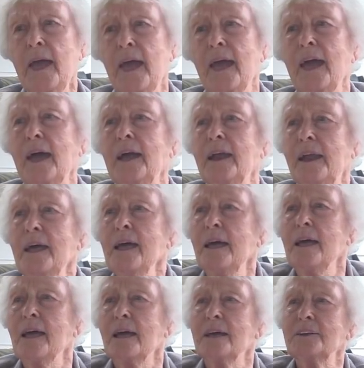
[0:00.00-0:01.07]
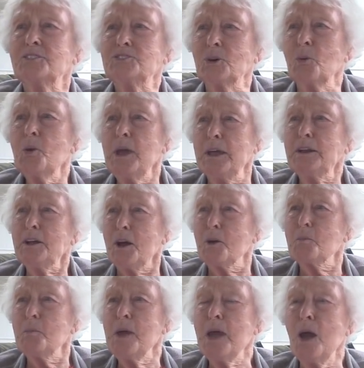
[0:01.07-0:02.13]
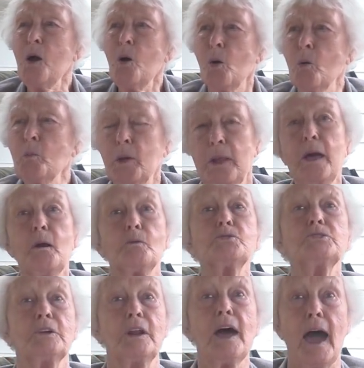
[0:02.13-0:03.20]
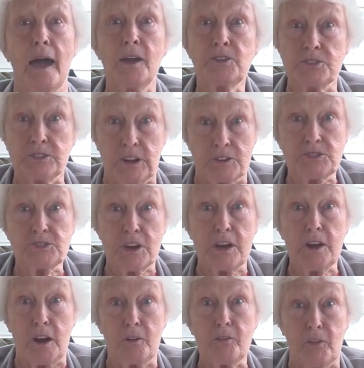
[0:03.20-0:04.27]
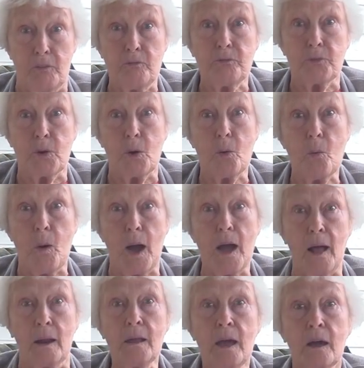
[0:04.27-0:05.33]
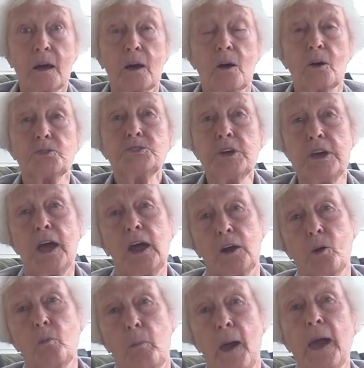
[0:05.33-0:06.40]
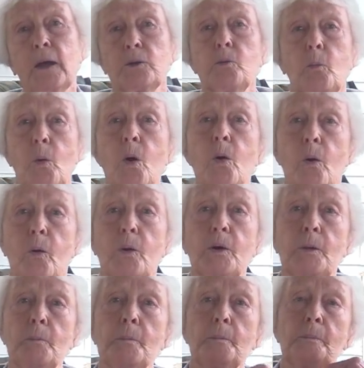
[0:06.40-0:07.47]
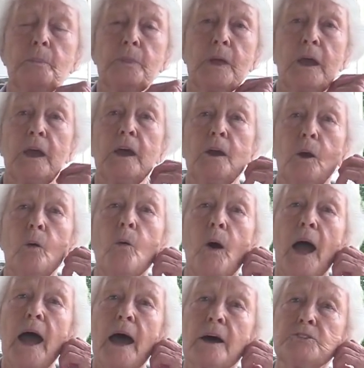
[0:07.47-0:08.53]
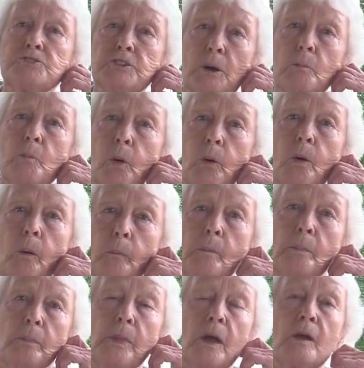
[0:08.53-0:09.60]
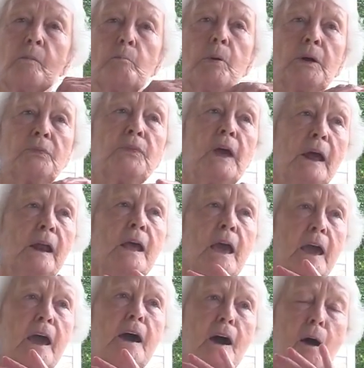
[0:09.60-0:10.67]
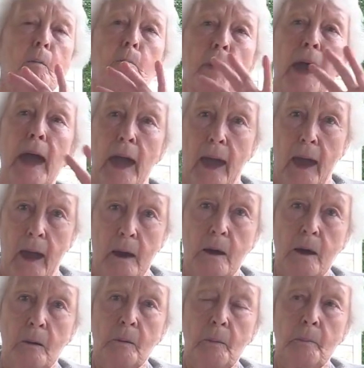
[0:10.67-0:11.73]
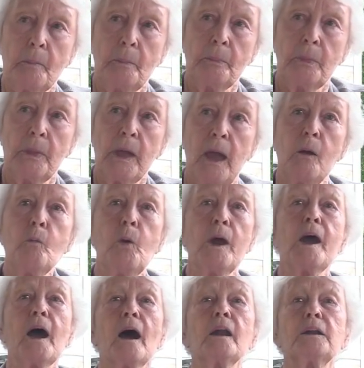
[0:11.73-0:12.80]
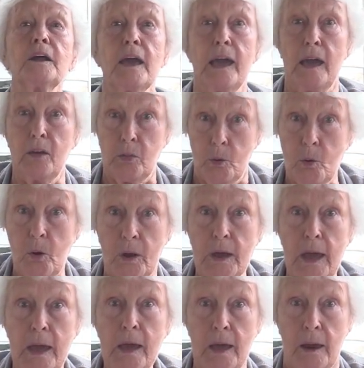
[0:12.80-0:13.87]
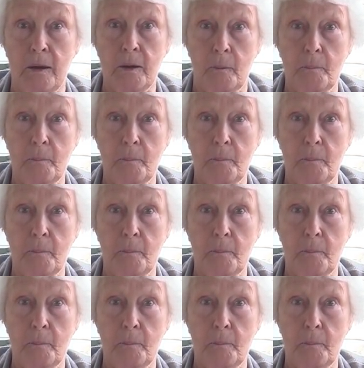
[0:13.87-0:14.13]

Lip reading: And so he took me home, and that was the last I seen him for a while, because he had to go back to work in Ohio somewhere. But then he come back, and we got together again.